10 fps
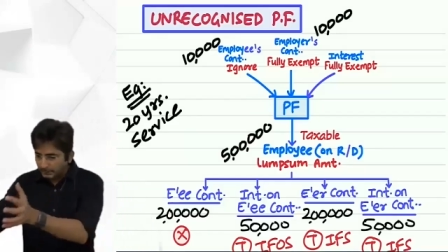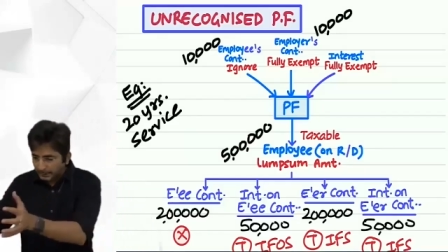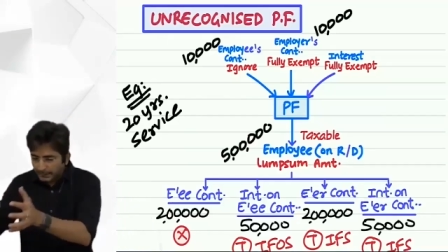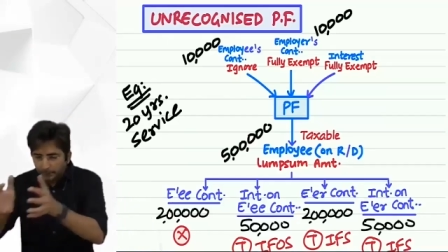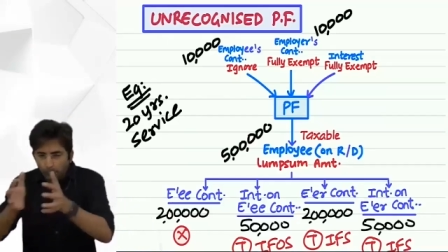
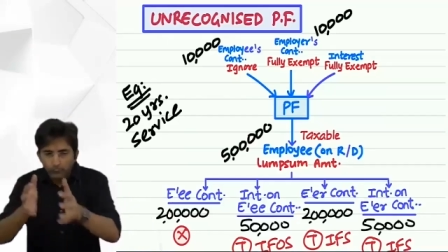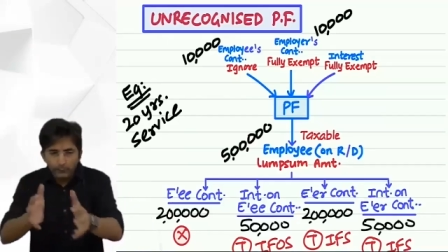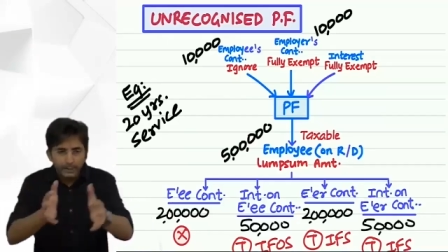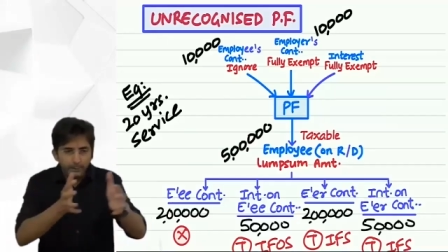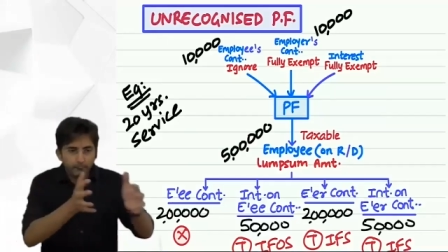3
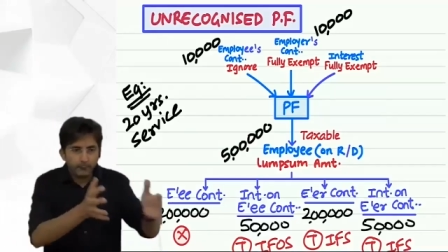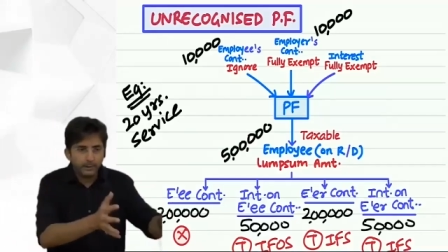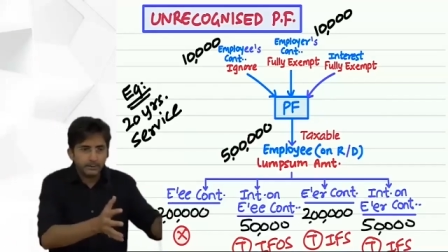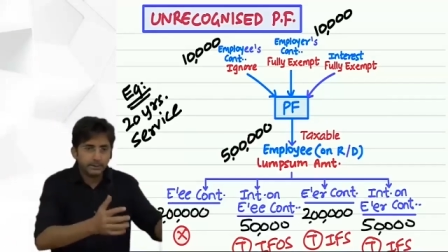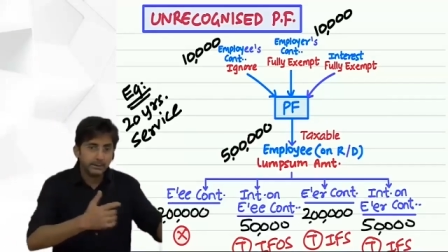Provident
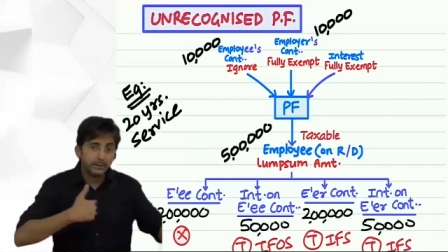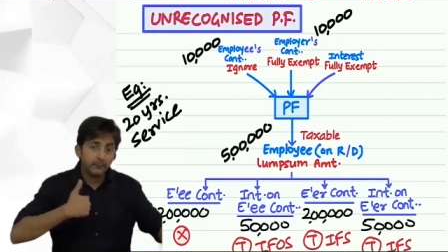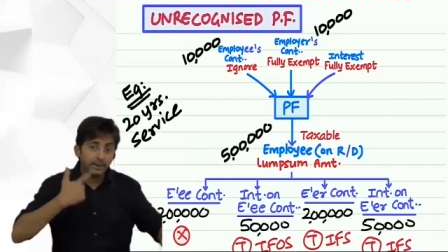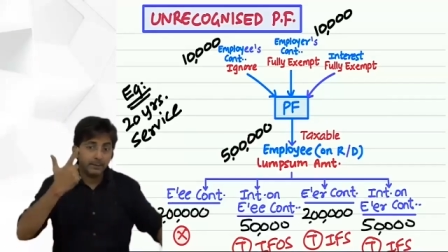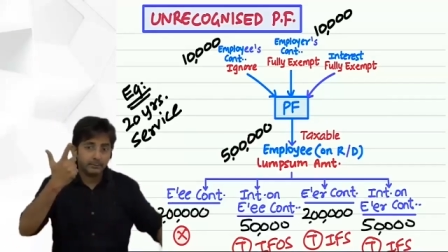Funds, see the
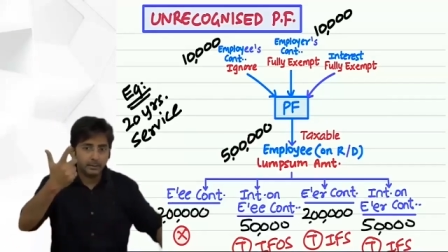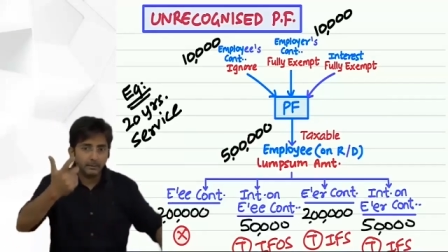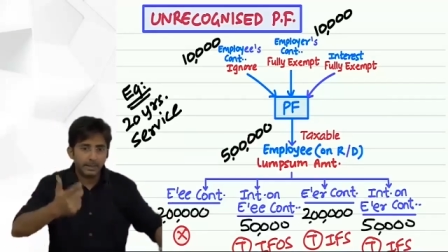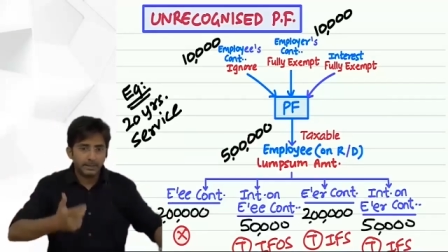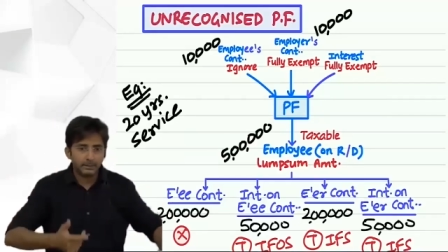way I am
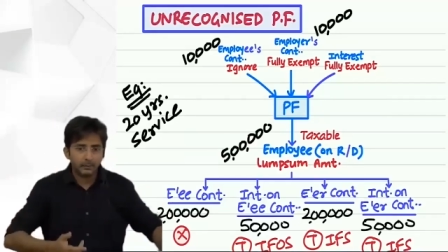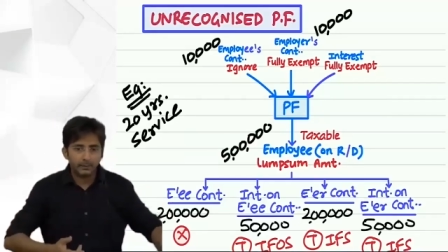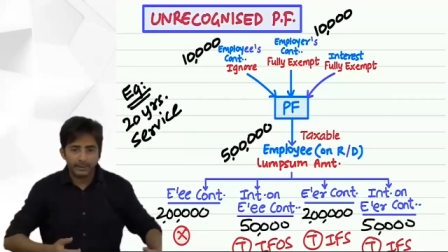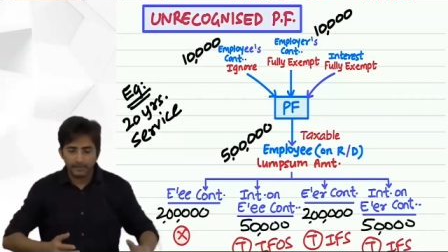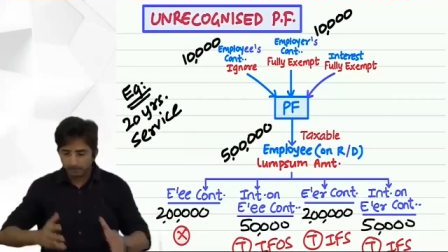summarizing,
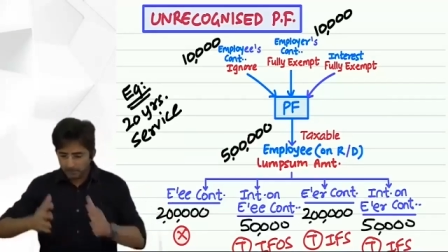okay?